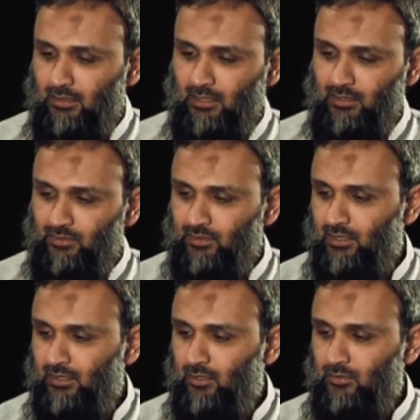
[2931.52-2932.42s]
Let's
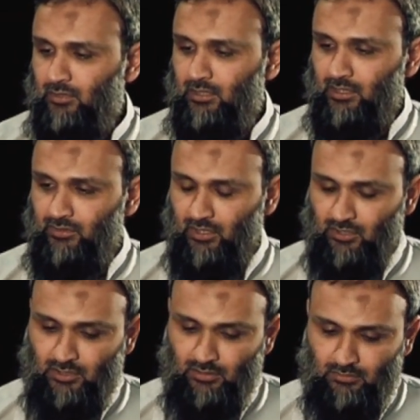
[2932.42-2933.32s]
go to the next
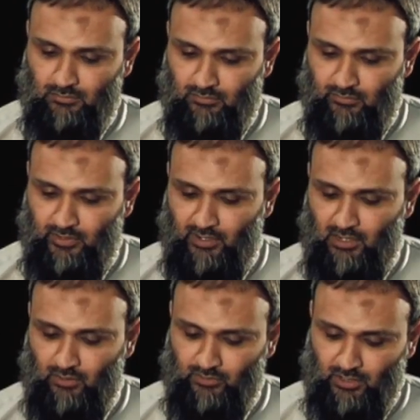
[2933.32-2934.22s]
section. Very
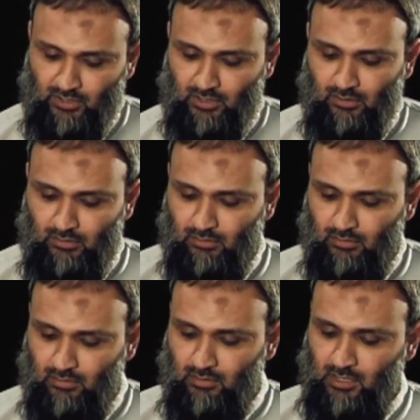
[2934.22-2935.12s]
long section.
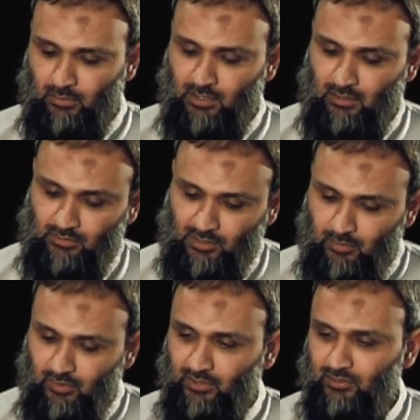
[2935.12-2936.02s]
I will
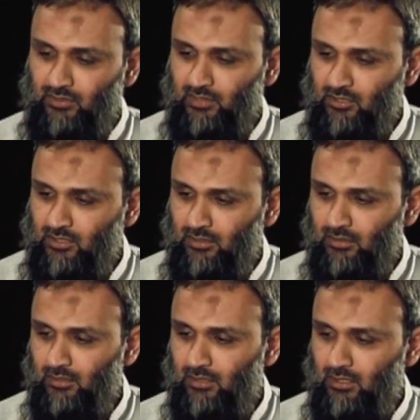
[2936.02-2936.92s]
summarize the section
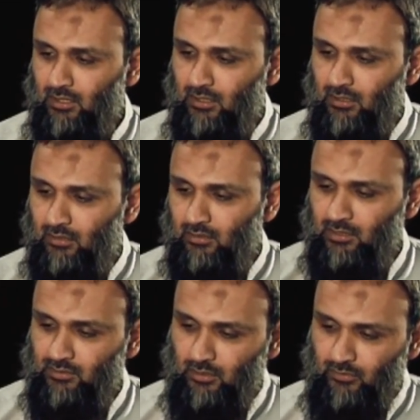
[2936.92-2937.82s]

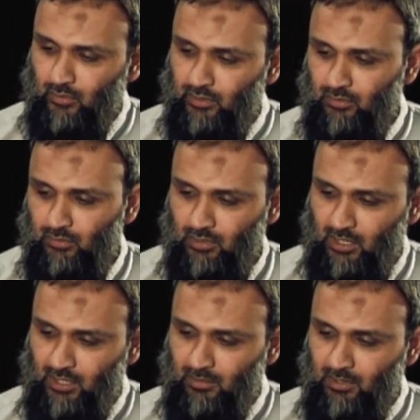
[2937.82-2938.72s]
instead of going through
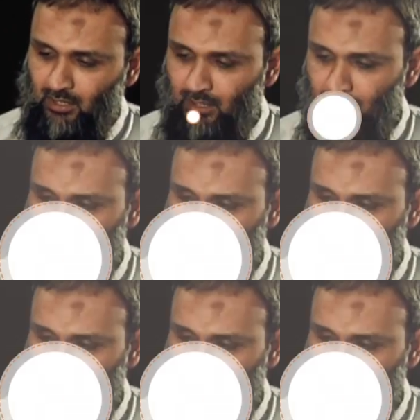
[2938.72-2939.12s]
the ayah by ayah.